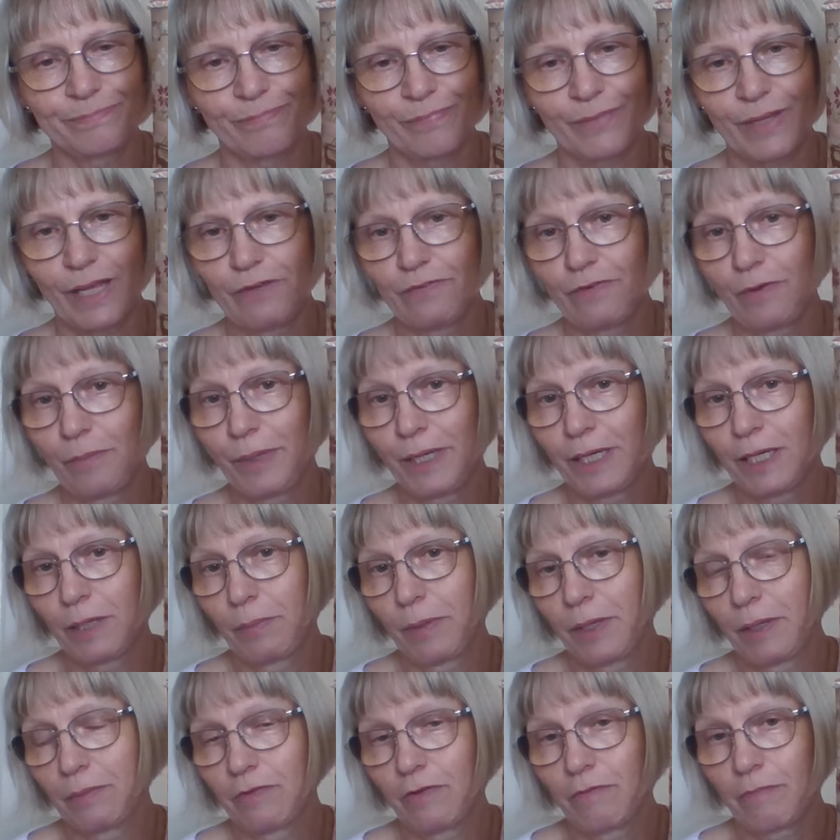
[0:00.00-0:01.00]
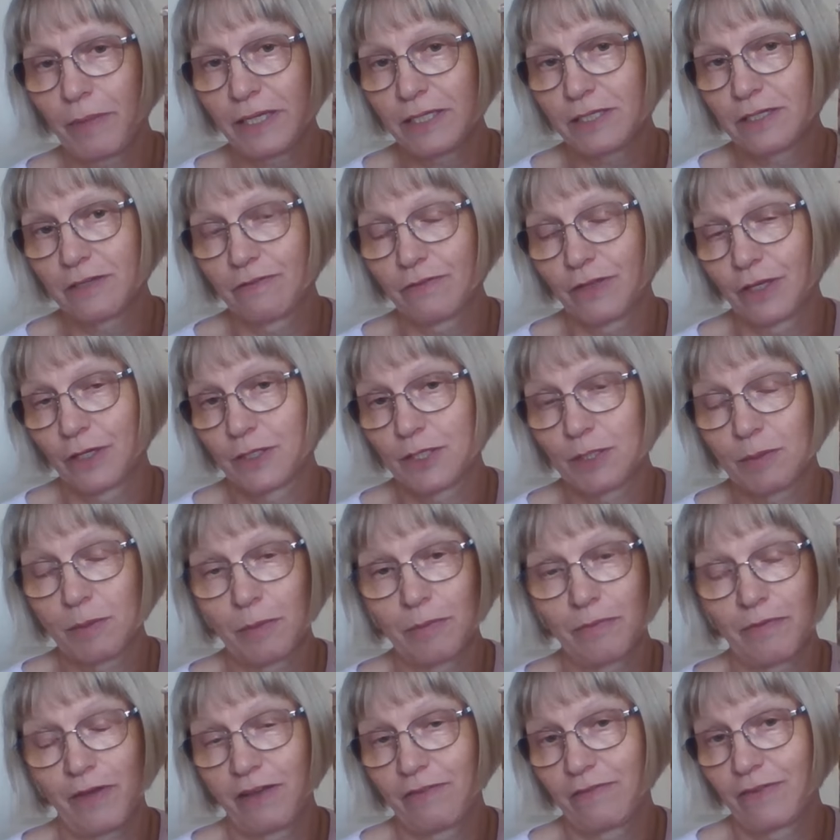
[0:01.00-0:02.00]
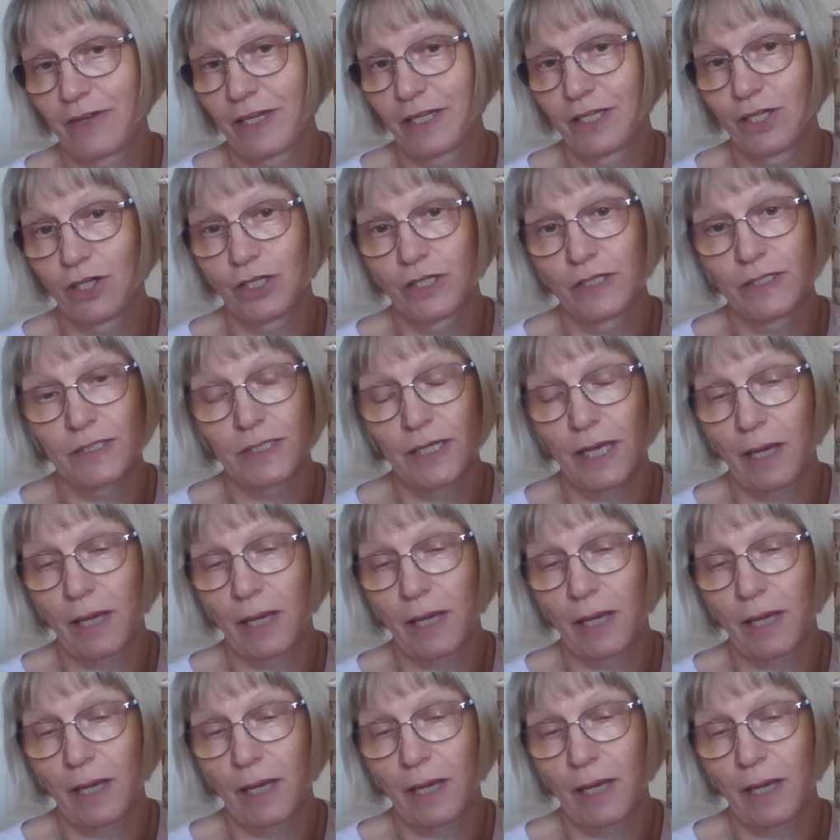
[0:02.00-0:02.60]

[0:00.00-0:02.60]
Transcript: if I make a bit of a mess of things, to be perfectly honest,